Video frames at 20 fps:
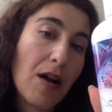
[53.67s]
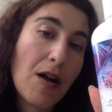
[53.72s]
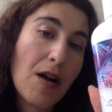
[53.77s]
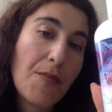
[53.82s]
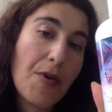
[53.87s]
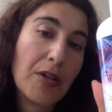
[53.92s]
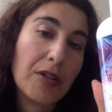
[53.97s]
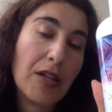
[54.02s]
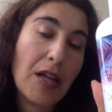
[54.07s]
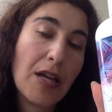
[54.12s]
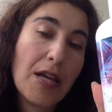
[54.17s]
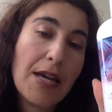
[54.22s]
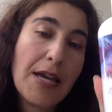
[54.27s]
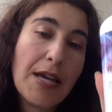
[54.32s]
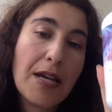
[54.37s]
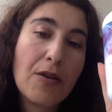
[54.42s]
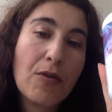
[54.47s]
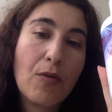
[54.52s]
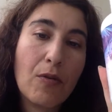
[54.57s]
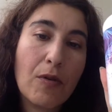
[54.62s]
com
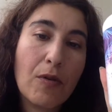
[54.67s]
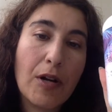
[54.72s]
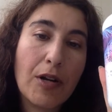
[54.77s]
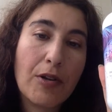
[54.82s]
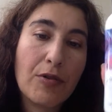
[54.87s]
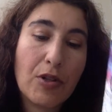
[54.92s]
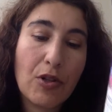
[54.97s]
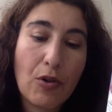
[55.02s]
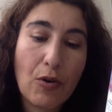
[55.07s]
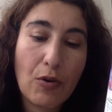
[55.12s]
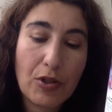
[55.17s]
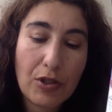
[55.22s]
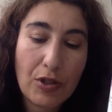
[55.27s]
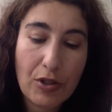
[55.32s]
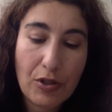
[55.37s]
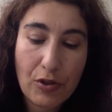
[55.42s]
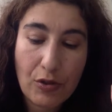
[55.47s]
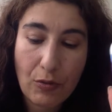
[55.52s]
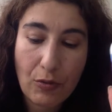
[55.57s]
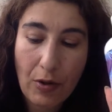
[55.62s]
online, or you can go into
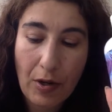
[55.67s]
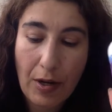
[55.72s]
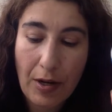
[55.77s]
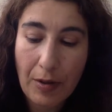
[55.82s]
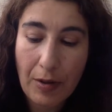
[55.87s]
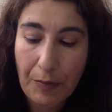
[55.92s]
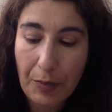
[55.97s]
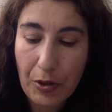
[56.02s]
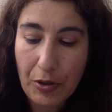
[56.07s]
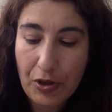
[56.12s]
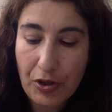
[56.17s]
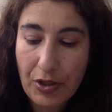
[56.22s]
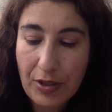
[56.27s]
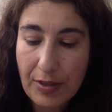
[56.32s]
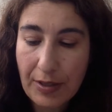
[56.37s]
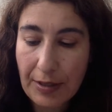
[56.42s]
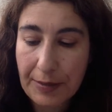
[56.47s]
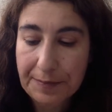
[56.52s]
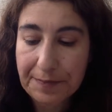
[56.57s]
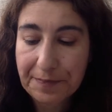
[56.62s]
the store and
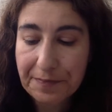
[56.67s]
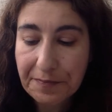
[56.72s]
purchase it.